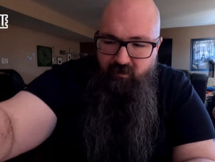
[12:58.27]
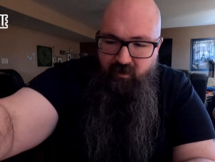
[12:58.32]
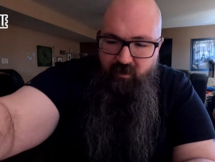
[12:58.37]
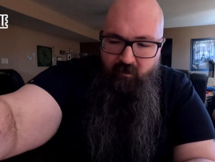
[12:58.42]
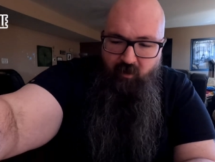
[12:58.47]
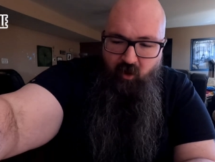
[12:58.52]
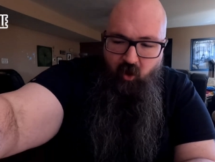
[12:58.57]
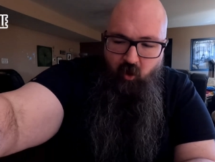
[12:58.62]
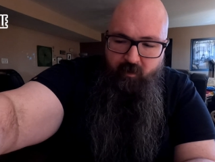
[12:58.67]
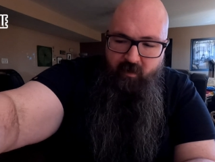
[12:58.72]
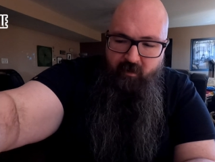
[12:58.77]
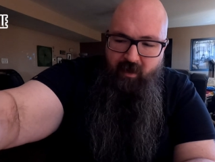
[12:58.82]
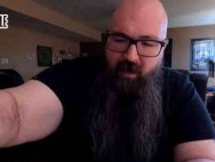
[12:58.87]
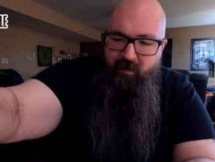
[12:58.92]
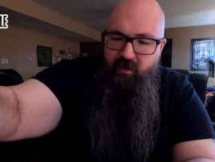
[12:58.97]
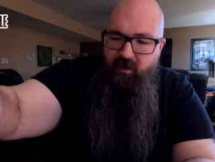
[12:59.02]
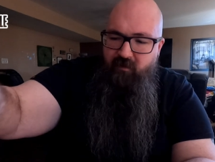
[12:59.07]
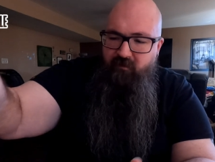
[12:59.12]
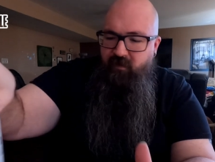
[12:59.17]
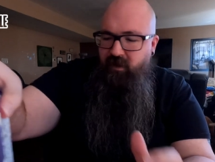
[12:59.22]
I'm hoping
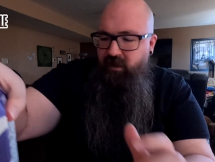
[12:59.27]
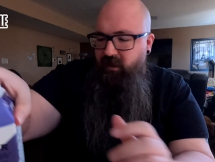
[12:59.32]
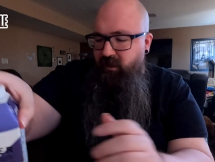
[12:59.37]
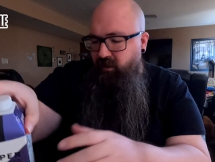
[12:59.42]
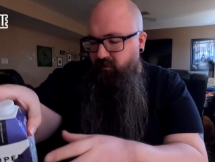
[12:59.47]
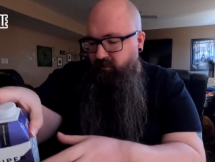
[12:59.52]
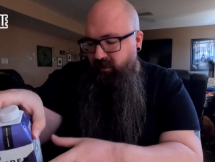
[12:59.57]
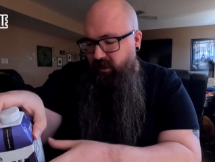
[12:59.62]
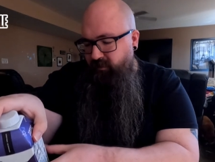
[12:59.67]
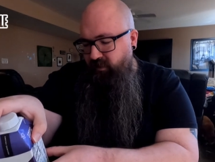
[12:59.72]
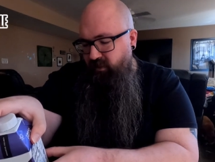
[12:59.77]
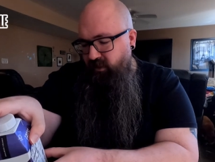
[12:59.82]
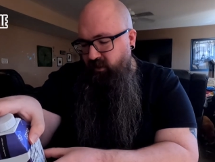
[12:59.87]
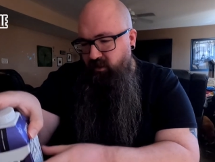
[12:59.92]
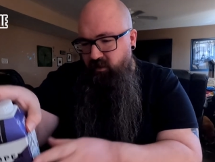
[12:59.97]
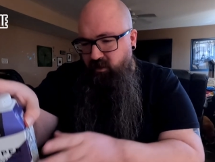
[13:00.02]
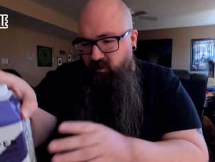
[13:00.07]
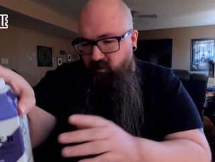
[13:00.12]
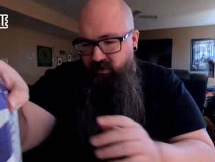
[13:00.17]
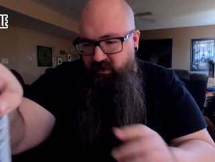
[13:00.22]
maybe the vanilla might be
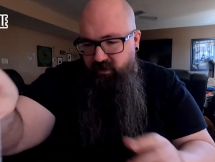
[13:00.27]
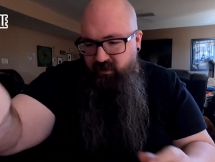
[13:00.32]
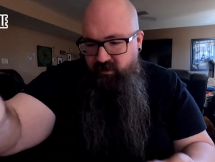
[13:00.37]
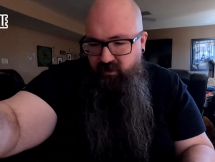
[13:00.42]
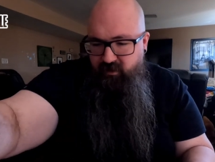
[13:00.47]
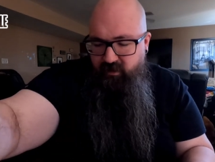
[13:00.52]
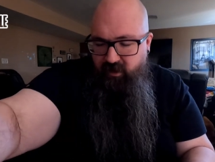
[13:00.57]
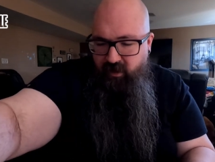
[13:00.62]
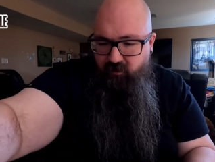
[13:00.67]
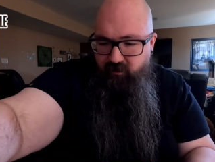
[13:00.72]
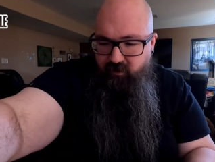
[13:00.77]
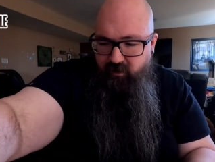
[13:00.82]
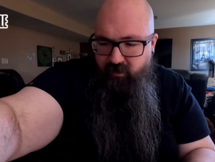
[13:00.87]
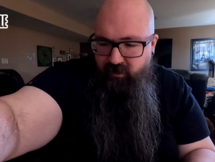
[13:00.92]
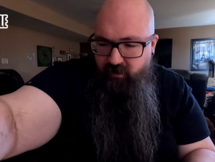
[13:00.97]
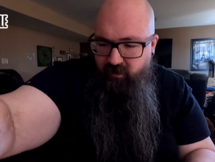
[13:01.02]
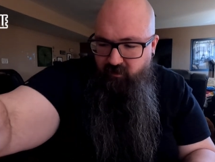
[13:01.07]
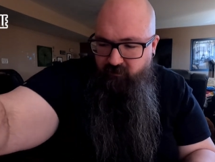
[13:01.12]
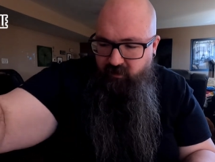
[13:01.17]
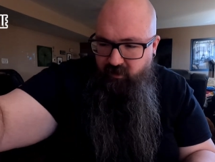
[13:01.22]
good. No, we just did that one. I
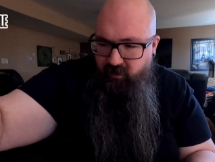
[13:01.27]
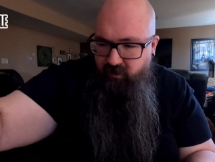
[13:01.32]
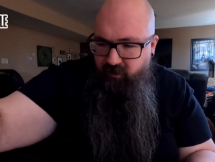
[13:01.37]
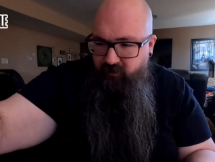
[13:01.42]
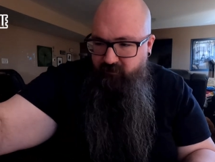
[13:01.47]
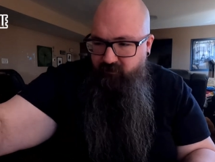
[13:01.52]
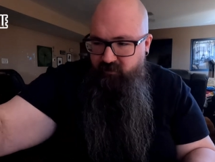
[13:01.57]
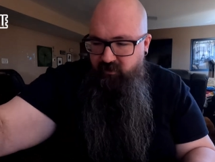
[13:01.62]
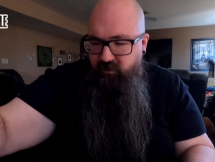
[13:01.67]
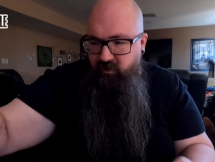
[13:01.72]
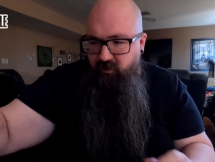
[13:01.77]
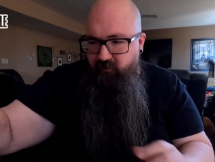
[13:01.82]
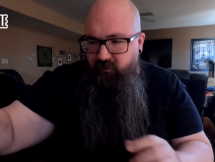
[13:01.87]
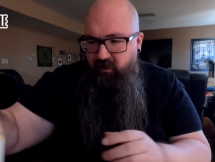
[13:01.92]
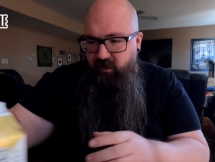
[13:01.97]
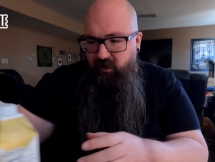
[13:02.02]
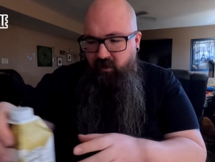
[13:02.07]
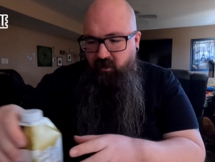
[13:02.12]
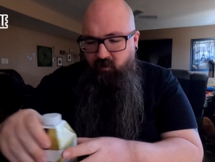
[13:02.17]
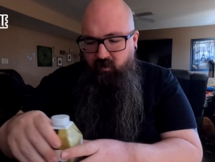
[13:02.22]
need the vanilla. So the
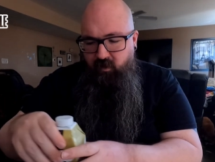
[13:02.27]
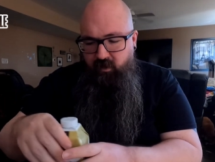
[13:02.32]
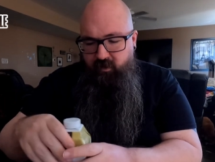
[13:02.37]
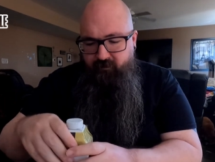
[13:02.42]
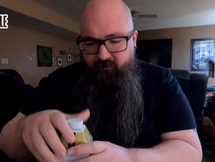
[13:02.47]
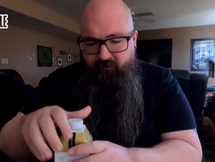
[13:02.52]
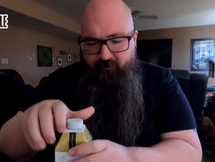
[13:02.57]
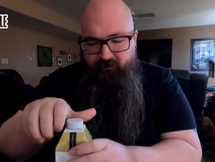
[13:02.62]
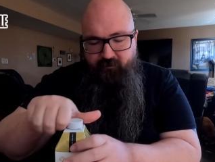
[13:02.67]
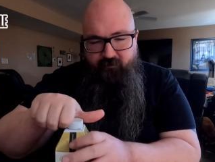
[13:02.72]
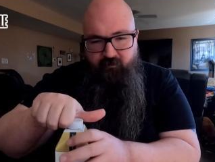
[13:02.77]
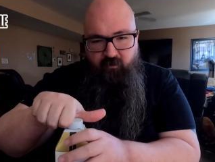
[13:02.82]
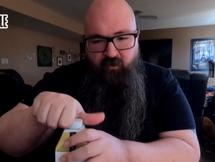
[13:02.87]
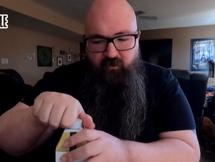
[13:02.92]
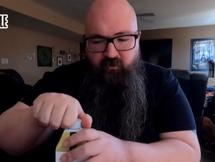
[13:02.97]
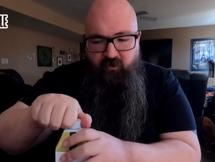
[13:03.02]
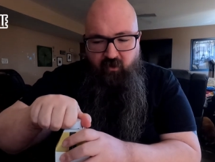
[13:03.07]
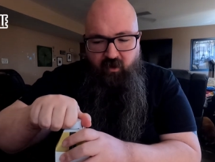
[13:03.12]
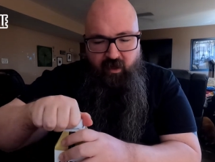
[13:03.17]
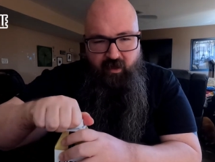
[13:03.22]
vanilla one, we'll
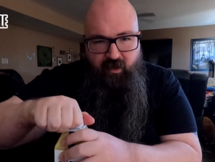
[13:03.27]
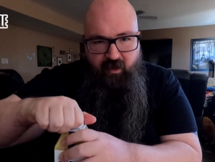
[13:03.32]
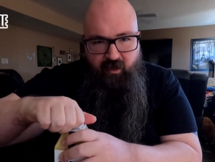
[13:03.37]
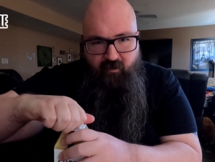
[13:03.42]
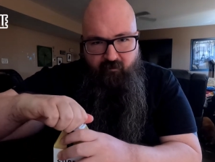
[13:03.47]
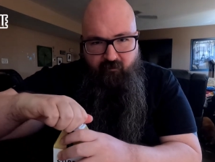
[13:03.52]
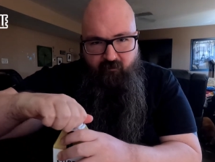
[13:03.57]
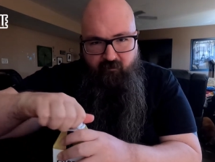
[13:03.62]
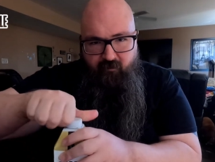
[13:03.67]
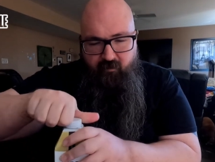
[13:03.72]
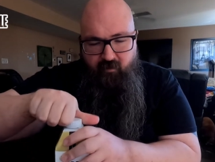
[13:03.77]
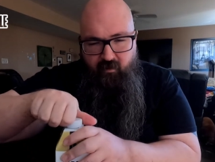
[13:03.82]
try it.